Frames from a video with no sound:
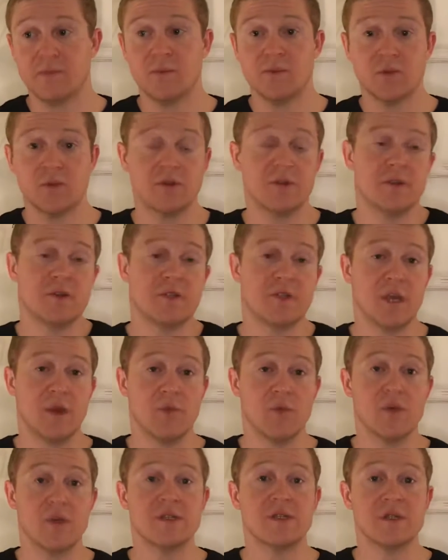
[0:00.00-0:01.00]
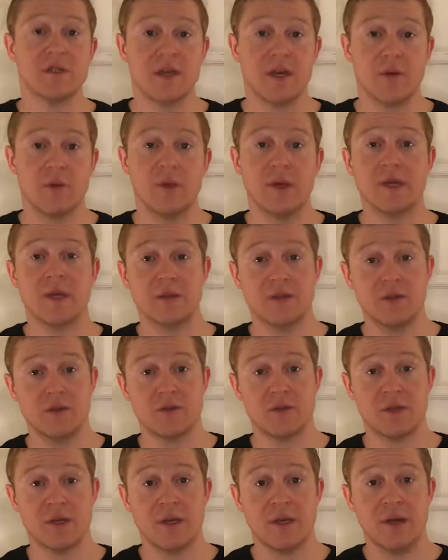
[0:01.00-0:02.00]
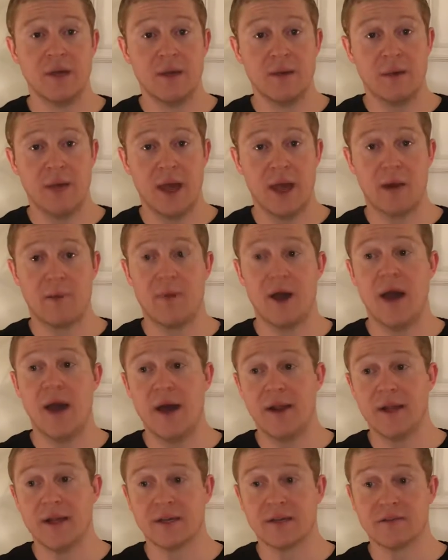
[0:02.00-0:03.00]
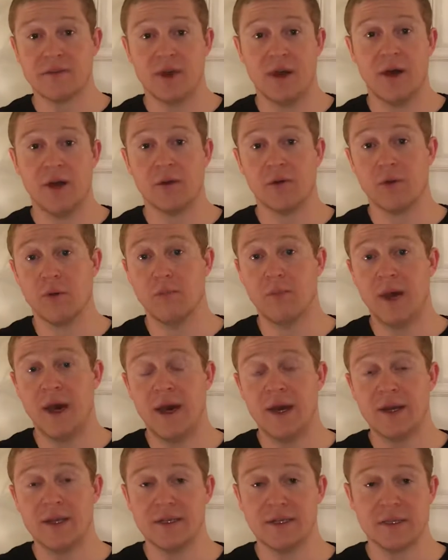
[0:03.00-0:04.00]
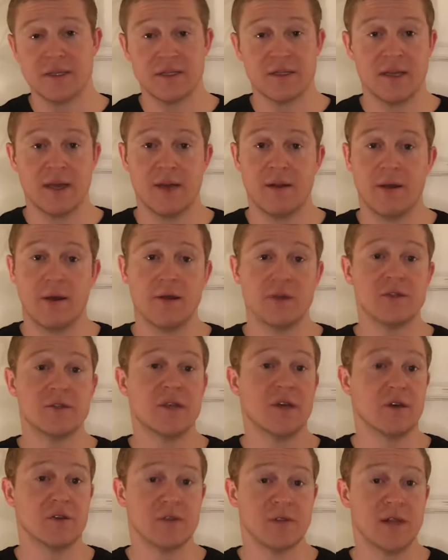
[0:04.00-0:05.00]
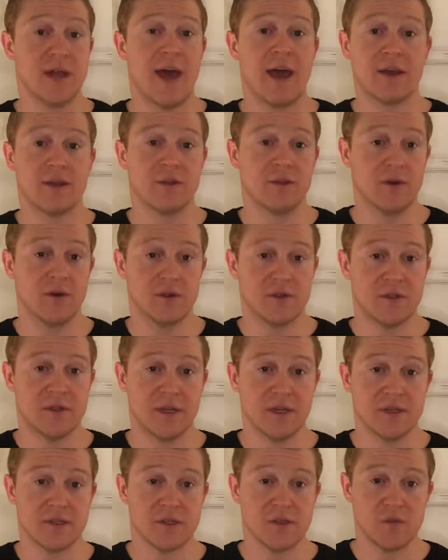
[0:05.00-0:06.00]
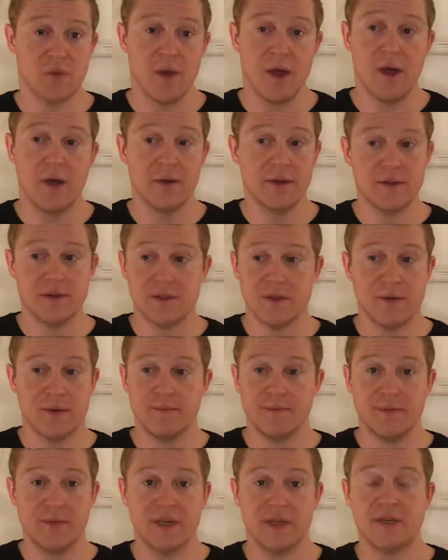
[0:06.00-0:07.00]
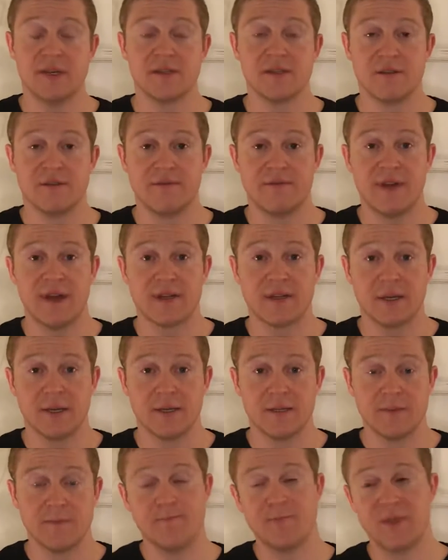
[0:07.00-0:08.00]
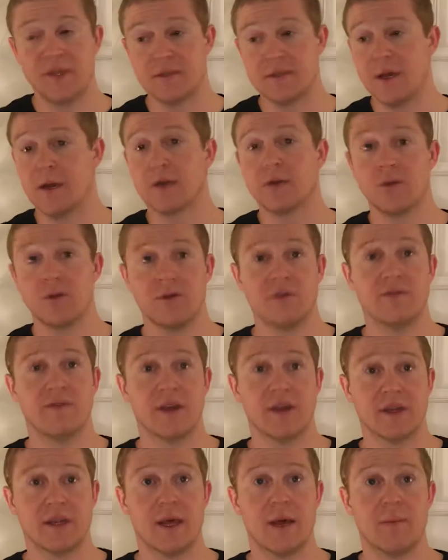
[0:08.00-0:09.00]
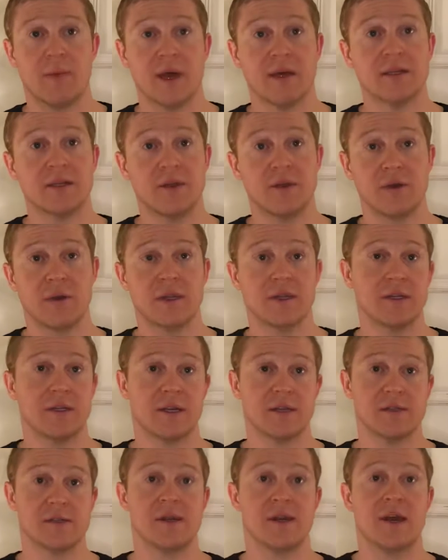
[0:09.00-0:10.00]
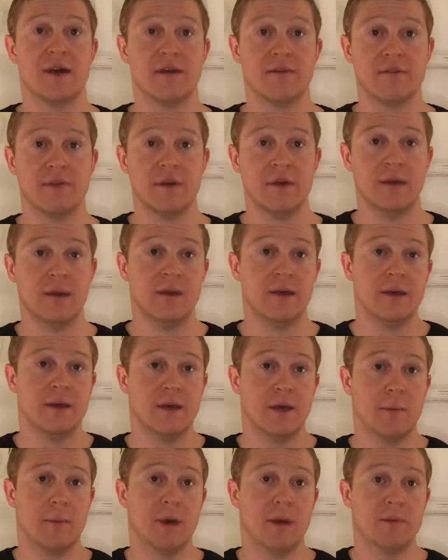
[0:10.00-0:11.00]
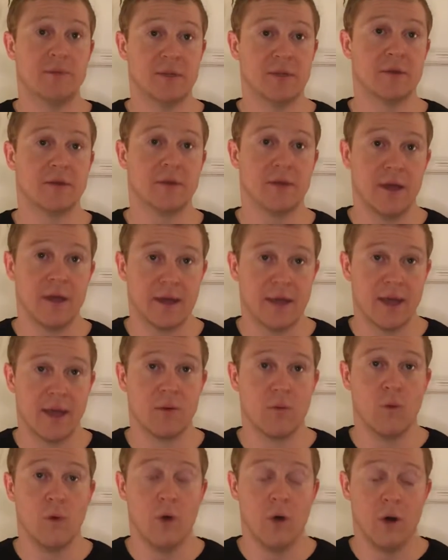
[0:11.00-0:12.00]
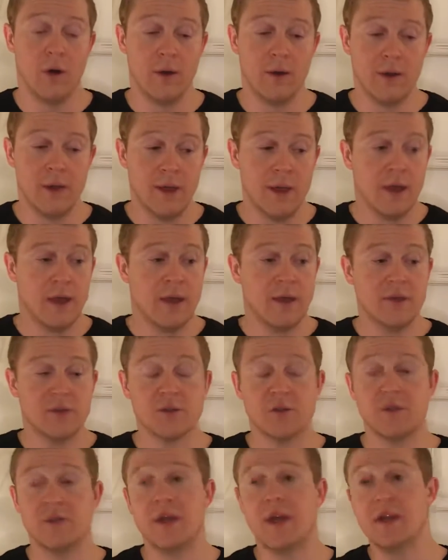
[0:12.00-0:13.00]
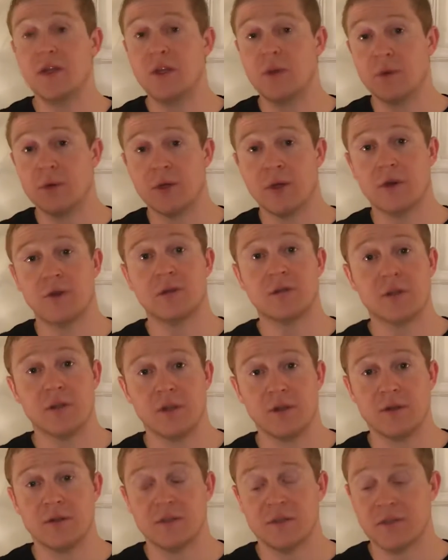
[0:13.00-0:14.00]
sort of the same reason that we can use antibiotics on our own bodies, is that our cells lack those things as well, and so it doesn't affect us. It's not going to affect that bacteria that doesn't have a peptidoglycan wall. So then you would go to turn to